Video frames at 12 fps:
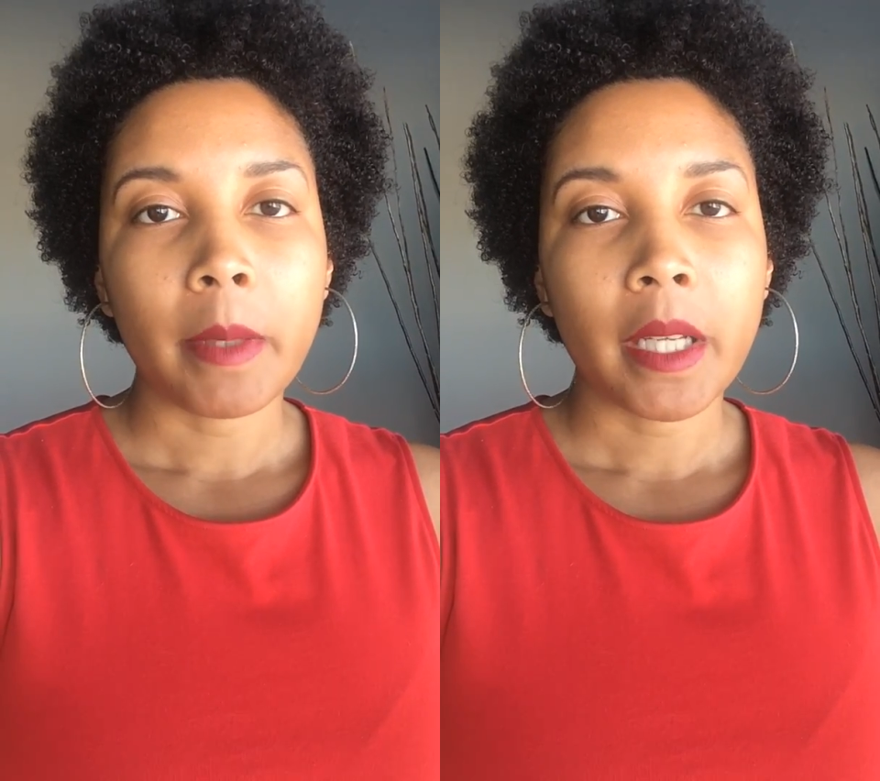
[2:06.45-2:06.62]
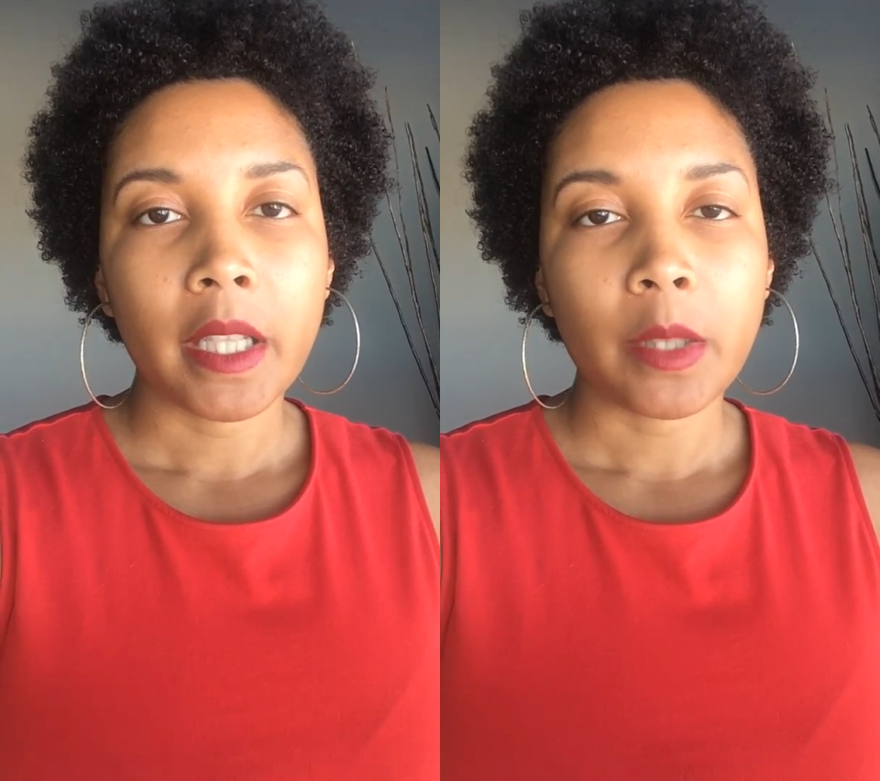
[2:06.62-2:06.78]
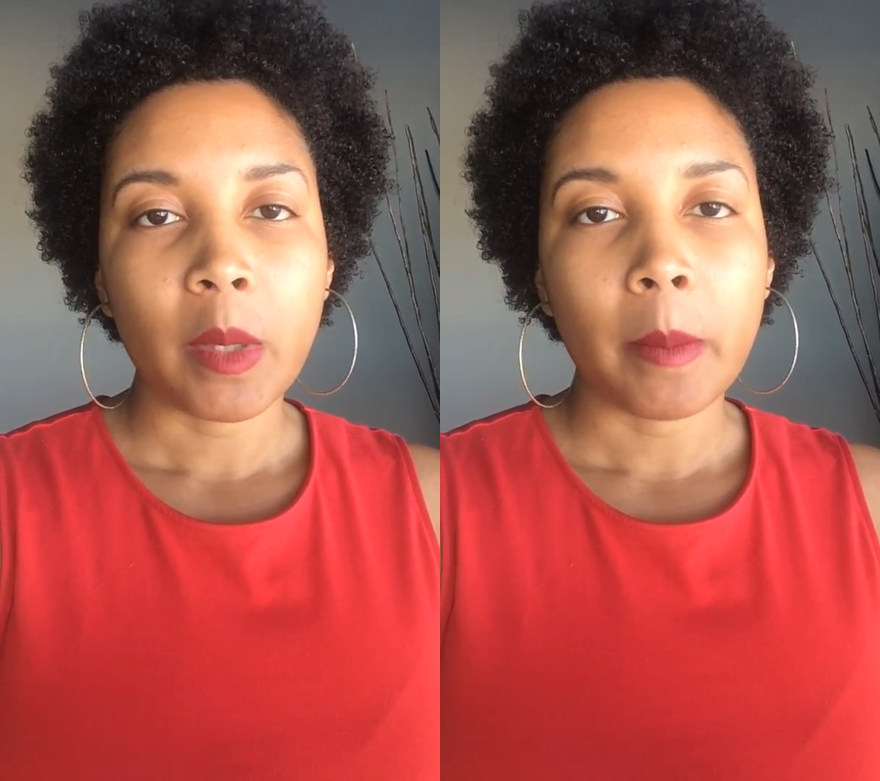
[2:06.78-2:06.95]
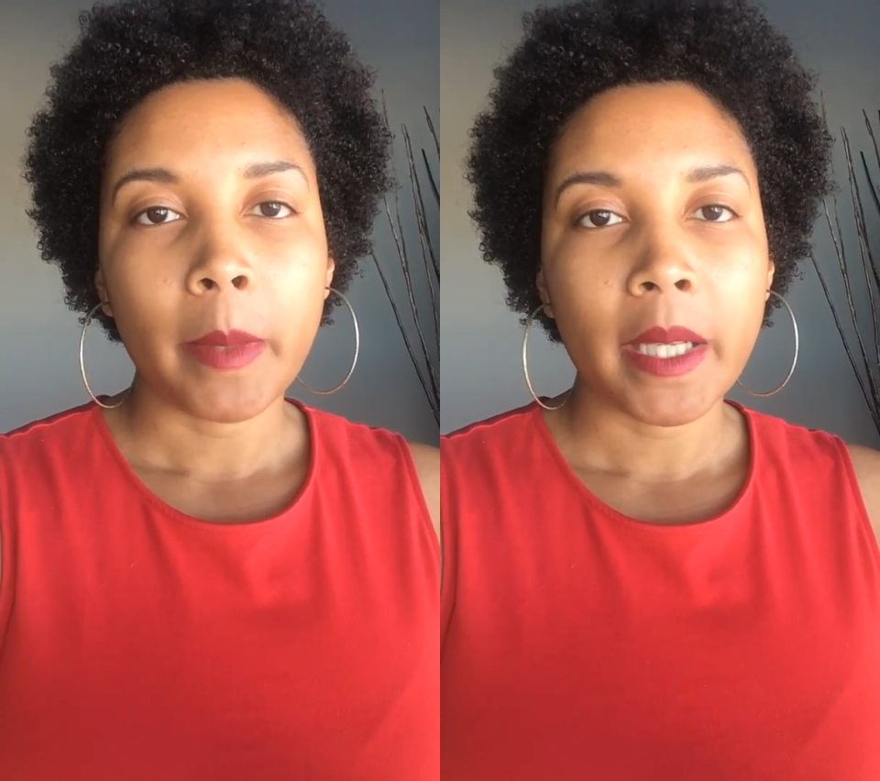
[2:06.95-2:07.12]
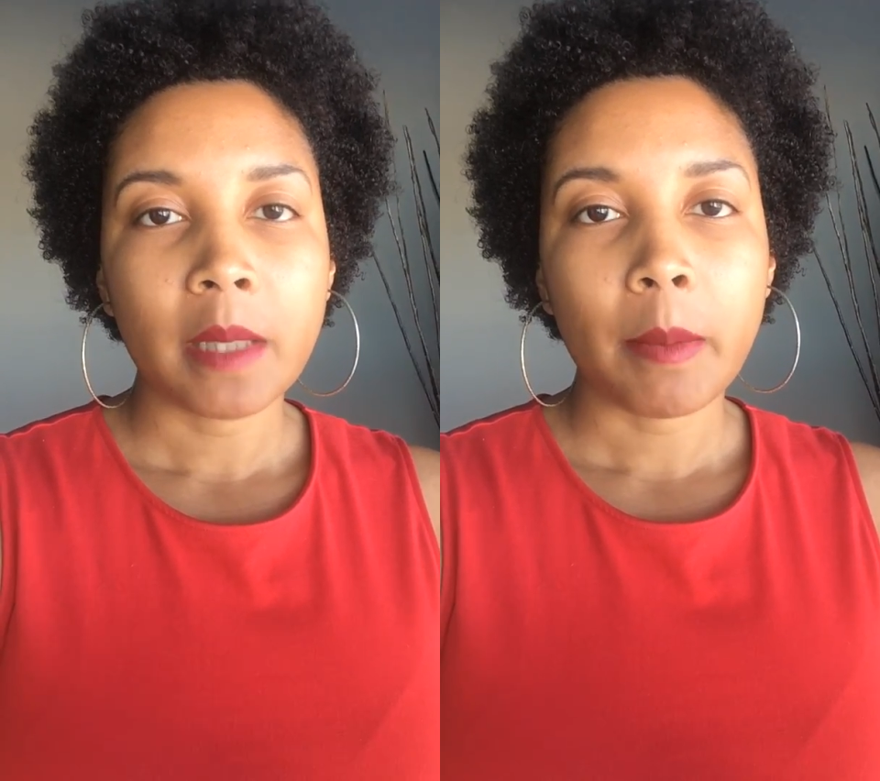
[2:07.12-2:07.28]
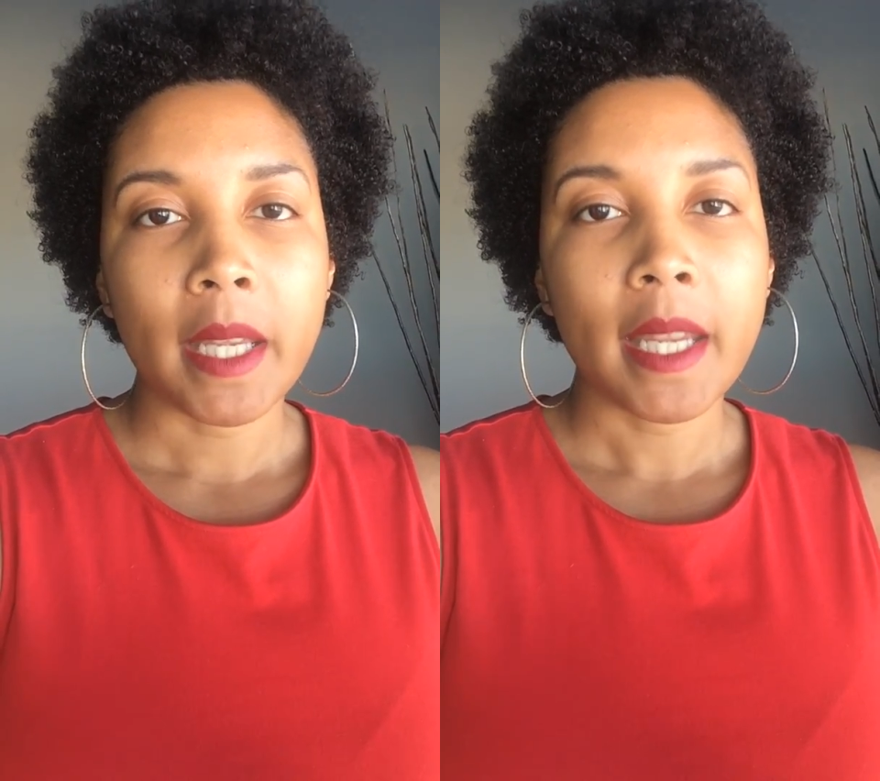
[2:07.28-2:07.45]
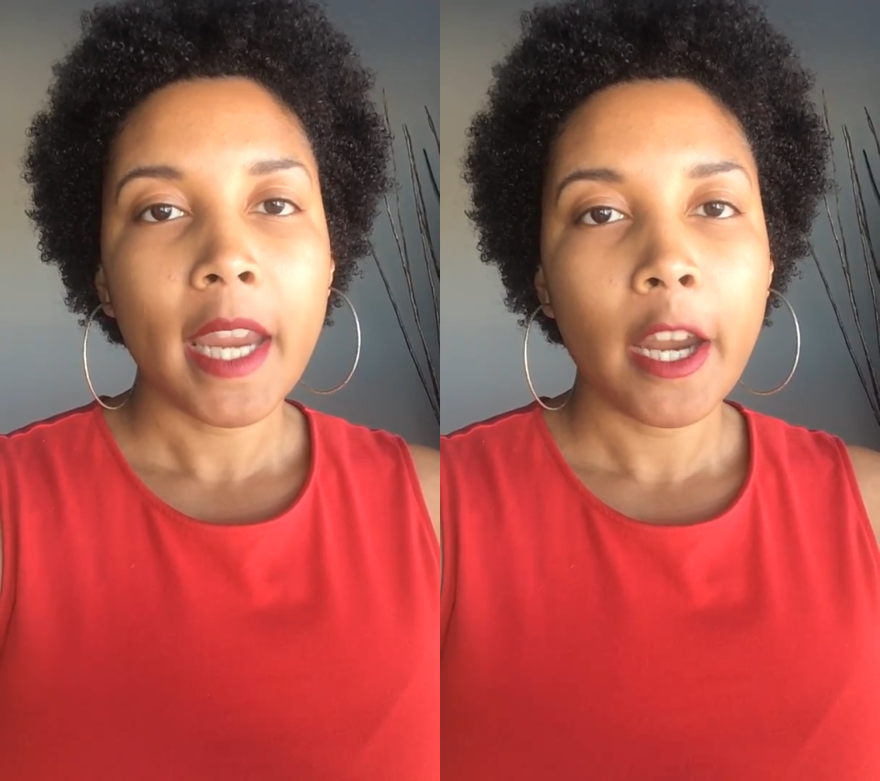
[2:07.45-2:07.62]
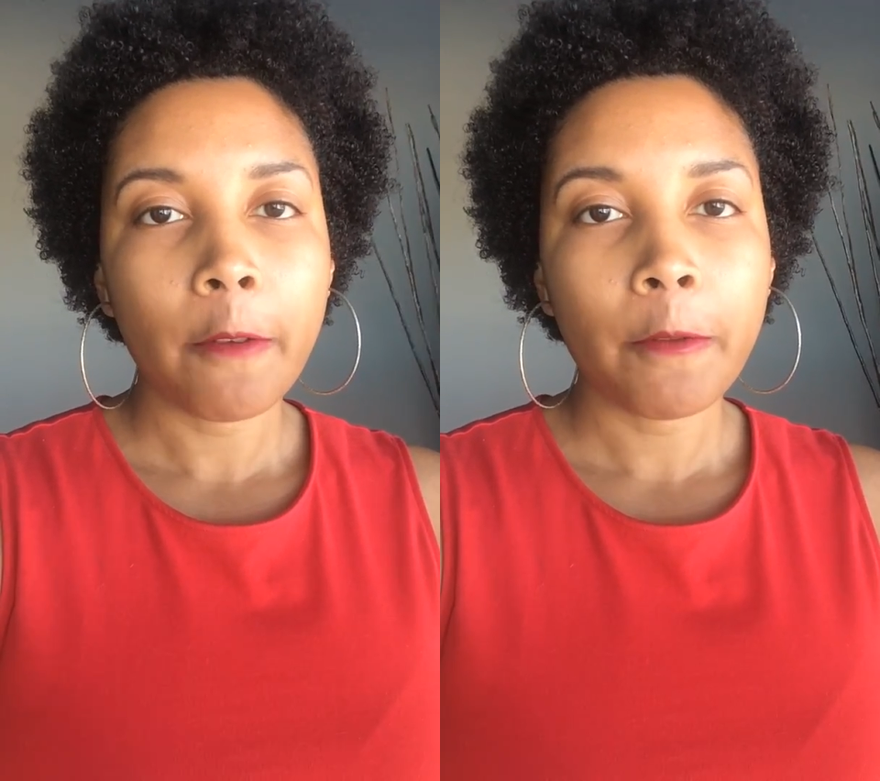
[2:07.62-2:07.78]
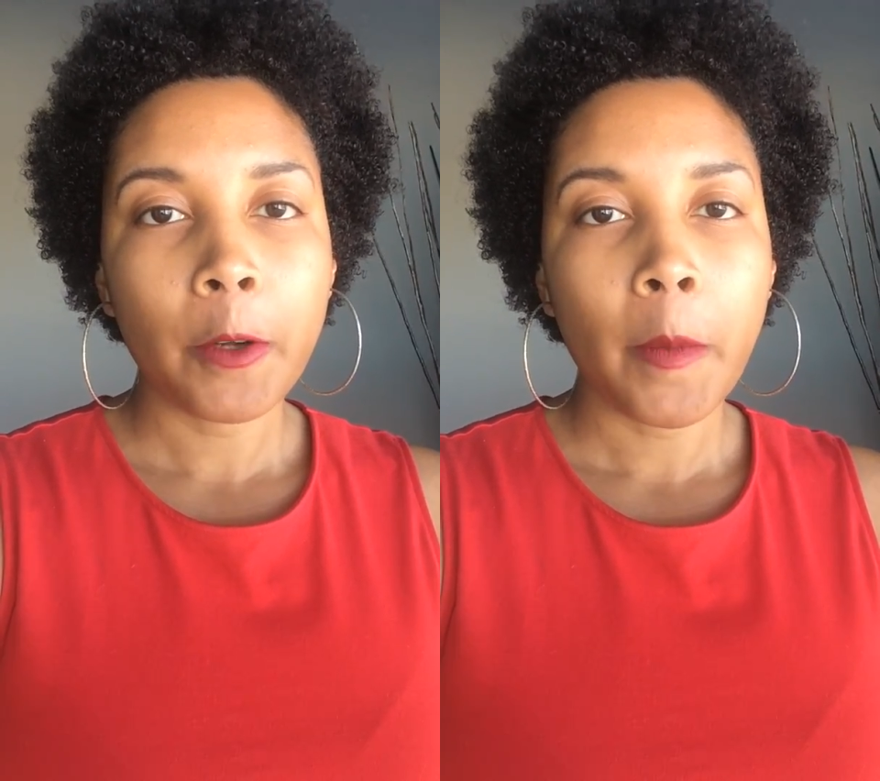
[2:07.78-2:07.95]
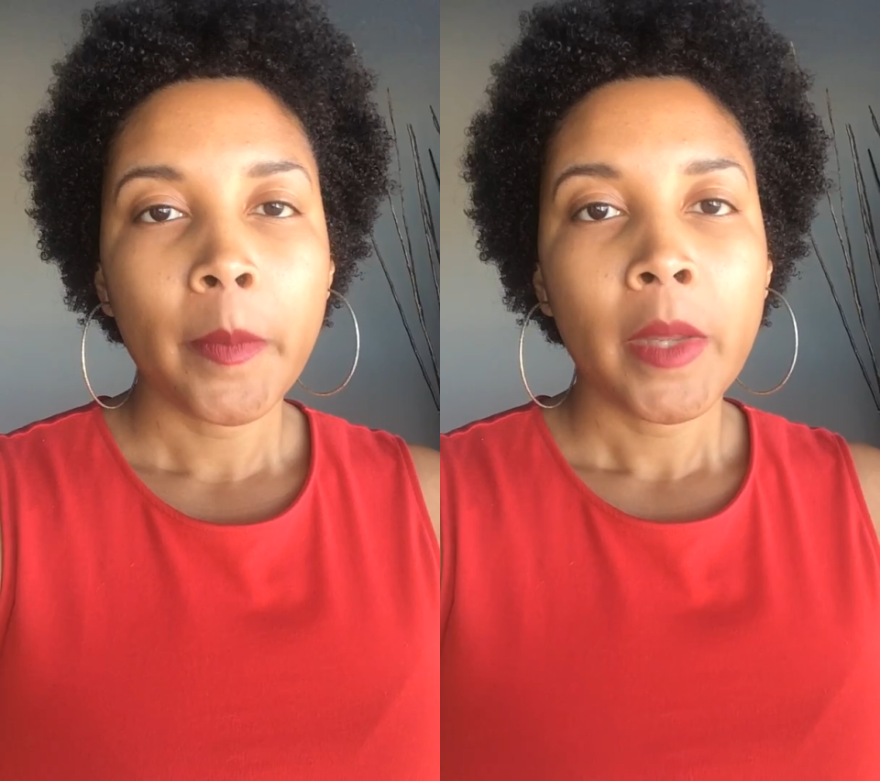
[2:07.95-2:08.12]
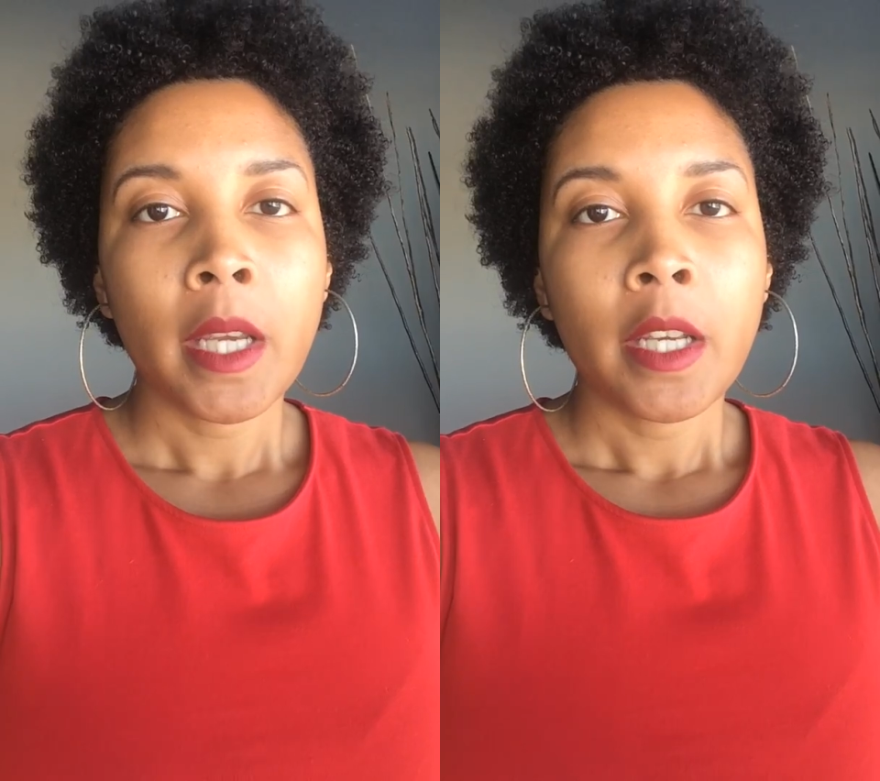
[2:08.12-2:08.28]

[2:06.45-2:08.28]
because we must be careful